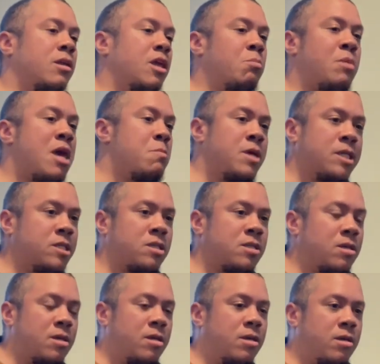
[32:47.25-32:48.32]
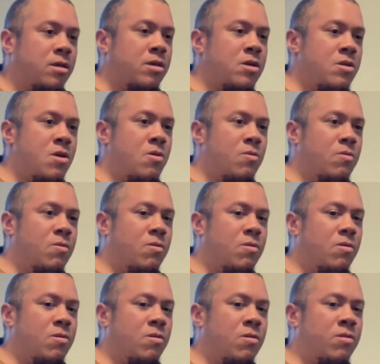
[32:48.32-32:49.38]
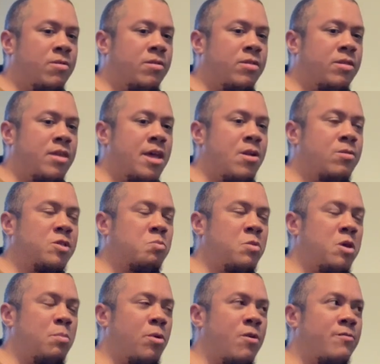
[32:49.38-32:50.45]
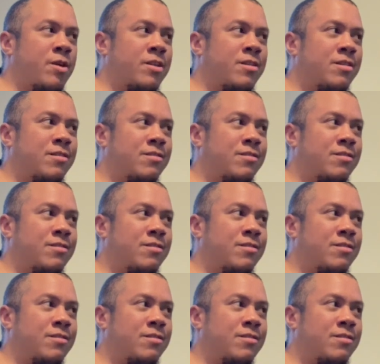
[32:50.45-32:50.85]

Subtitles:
Like babies, they don't speak perfectly.